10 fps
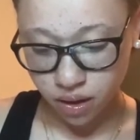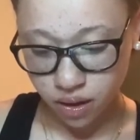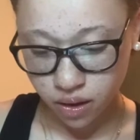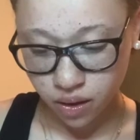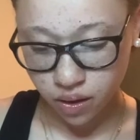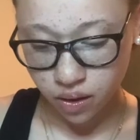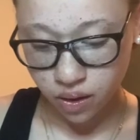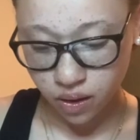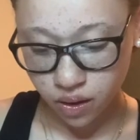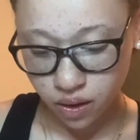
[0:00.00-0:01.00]

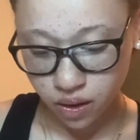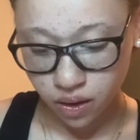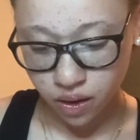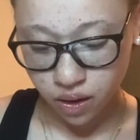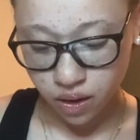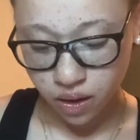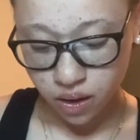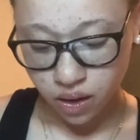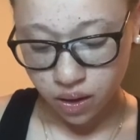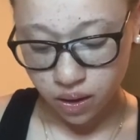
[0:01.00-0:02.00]

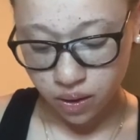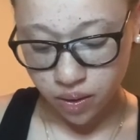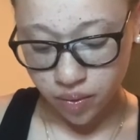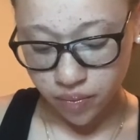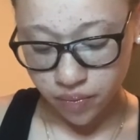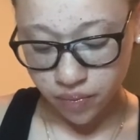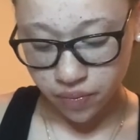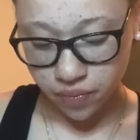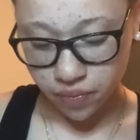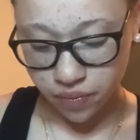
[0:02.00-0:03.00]

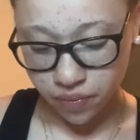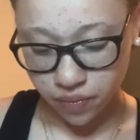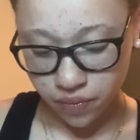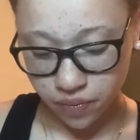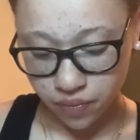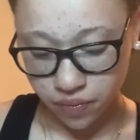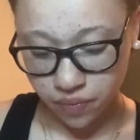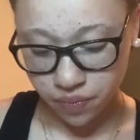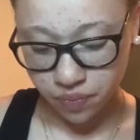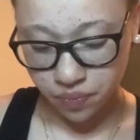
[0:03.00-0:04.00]

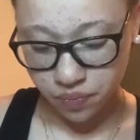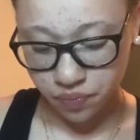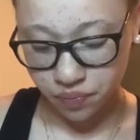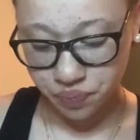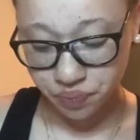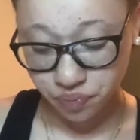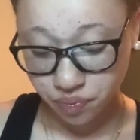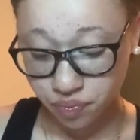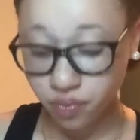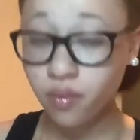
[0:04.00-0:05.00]

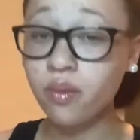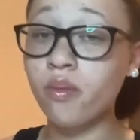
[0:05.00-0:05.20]
No one is speaking in this clip.